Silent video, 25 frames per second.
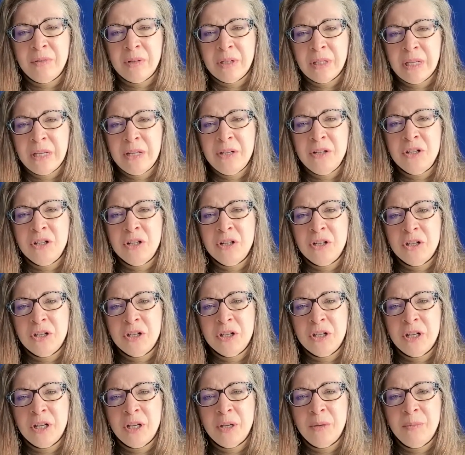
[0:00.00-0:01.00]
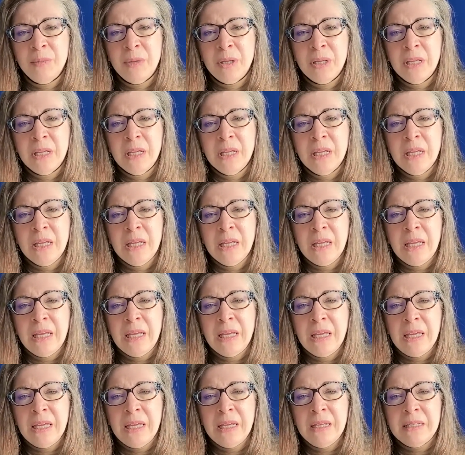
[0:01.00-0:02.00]
relationship,
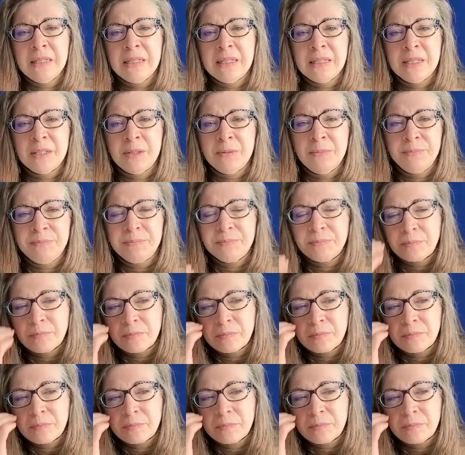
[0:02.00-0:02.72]
it's,